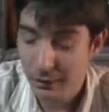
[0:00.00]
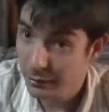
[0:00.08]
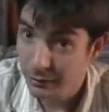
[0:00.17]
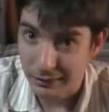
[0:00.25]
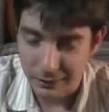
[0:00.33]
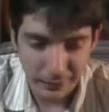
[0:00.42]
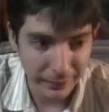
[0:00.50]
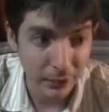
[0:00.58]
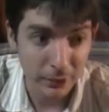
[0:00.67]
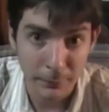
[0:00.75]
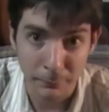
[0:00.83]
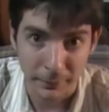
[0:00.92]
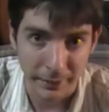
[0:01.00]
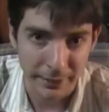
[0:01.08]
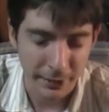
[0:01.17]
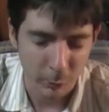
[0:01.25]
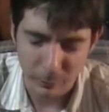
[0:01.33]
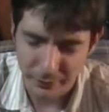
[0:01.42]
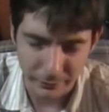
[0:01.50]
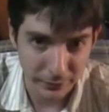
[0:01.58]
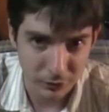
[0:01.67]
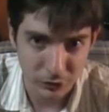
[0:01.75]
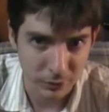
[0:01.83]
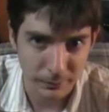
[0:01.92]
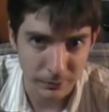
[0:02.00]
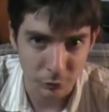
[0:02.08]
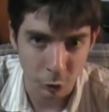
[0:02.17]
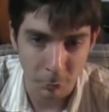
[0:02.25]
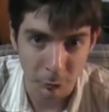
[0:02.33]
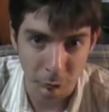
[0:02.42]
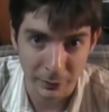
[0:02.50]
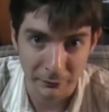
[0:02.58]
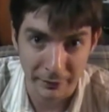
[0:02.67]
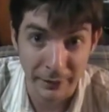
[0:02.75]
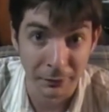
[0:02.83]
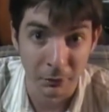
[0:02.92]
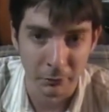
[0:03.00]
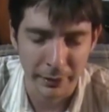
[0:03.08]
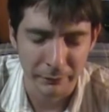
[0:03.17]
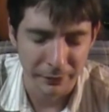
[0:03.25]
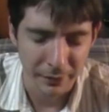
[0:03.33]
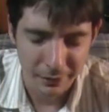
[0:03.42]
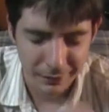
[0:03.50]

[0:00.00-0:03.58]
Another nitpick, I know, but there's too much raven in The Raven.